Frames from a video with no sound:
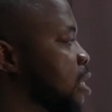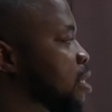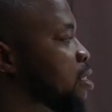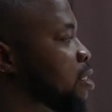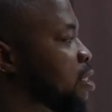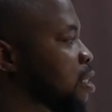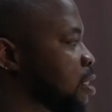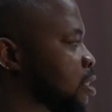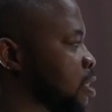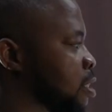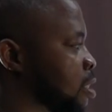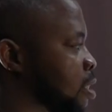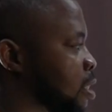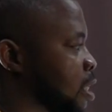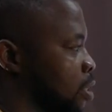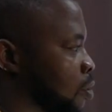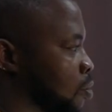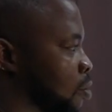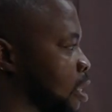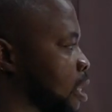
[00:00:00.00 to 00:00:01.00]
and stages.
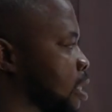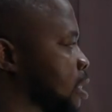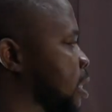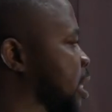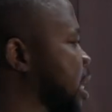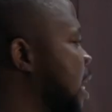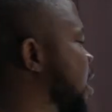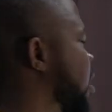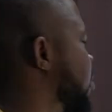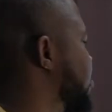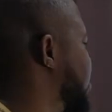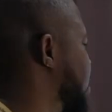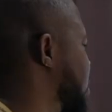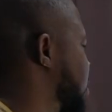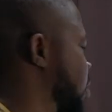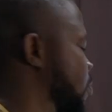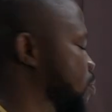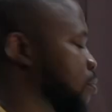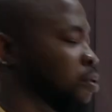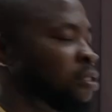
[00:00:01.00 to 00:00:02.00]
Here you learn the guiding
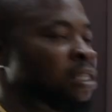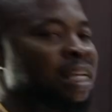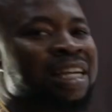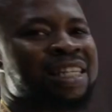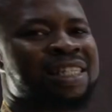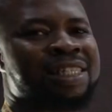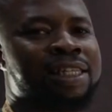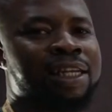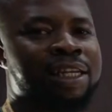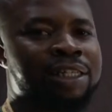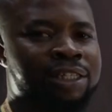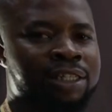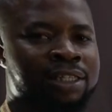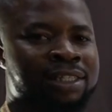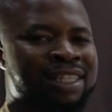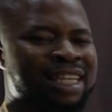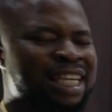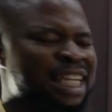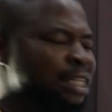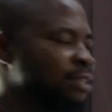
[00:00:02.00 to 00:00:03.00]
principles and
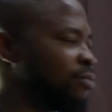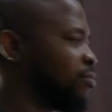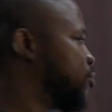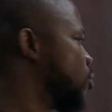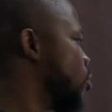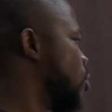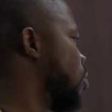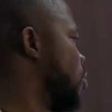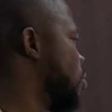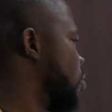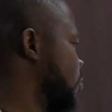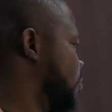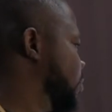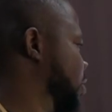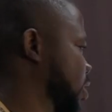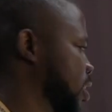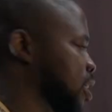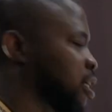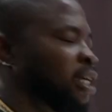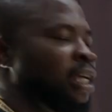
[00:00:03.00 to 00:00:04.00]
stages
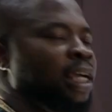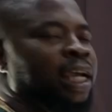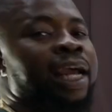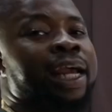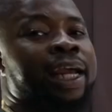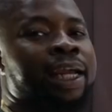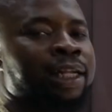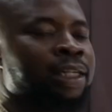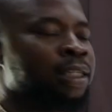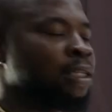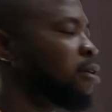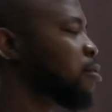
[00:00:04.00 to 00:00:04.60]
involved in